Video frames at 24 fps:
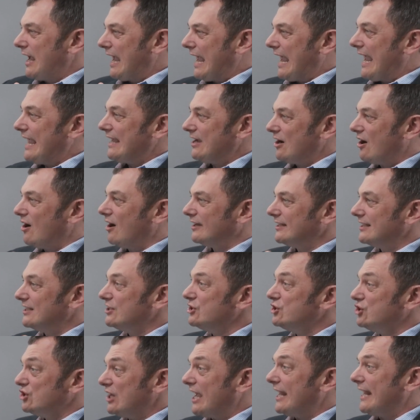AI
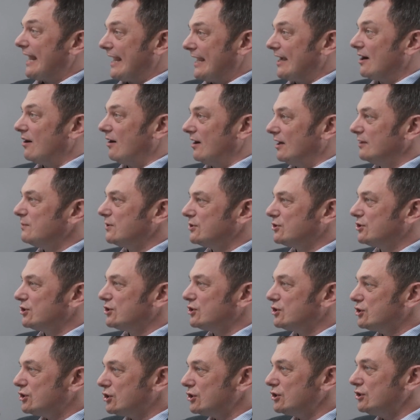and Gen AI, which are
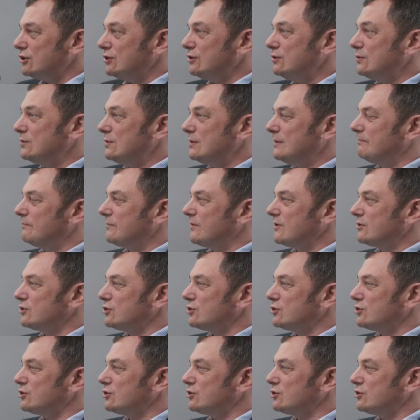two